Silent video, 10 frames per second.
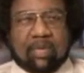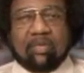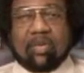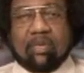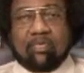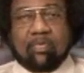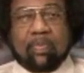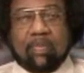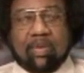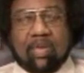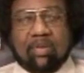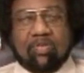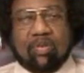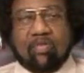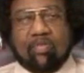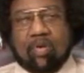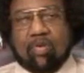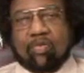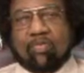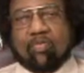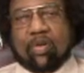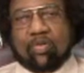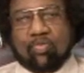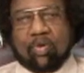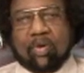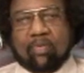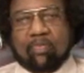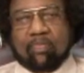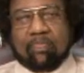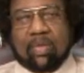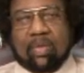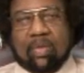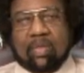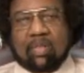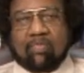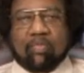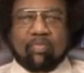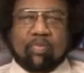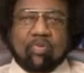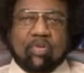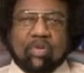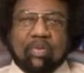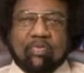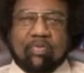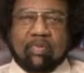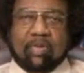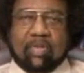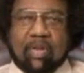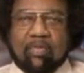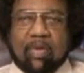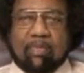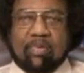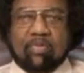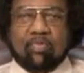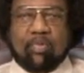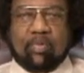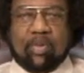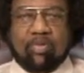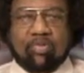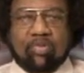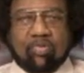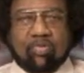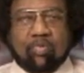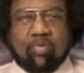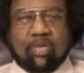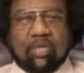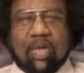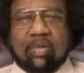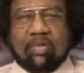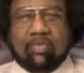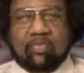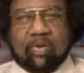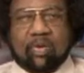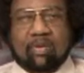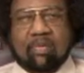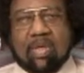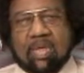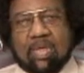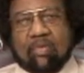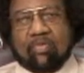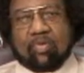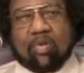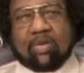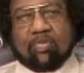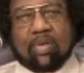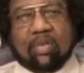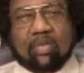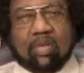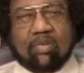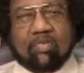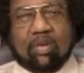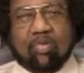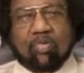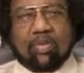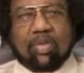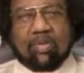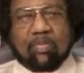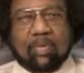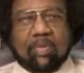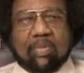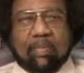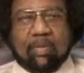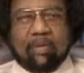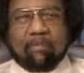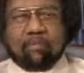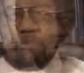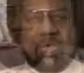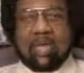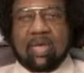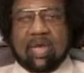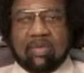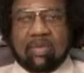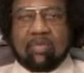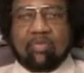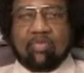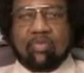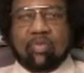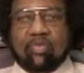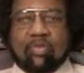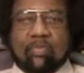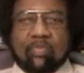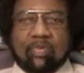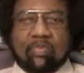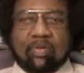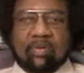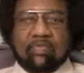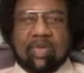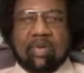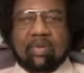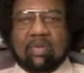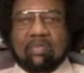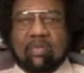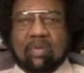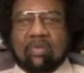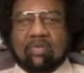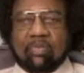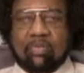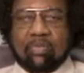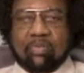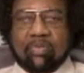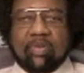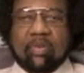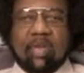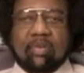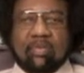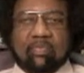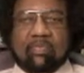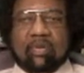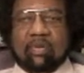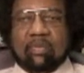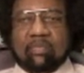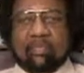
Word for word: It's scheduled for publication in the fall of 2012. The first proceeds from the sale of my books will be used to support a scholarship fund for graduating seniors in Northeast Mississippi. I thank you for your support of this event as well as your support of this scholarship fund.